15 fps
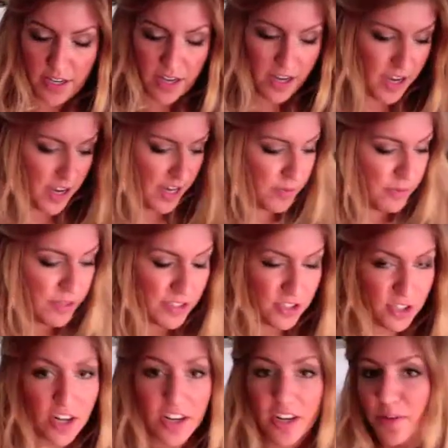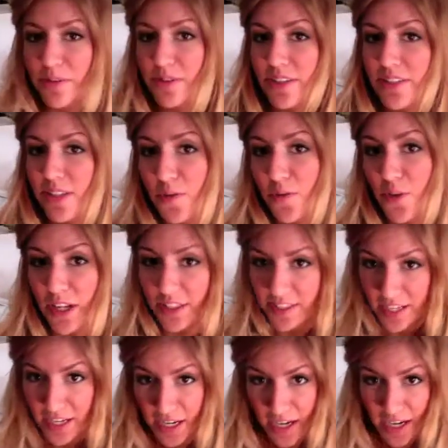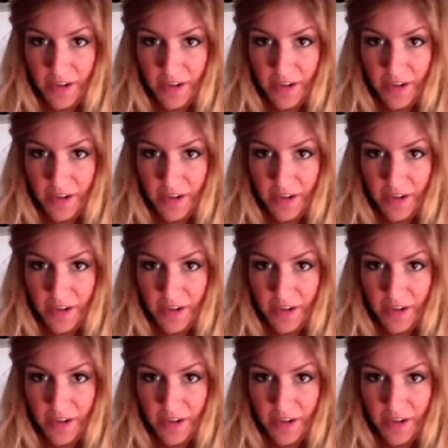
i went to target it was on sale for 19.99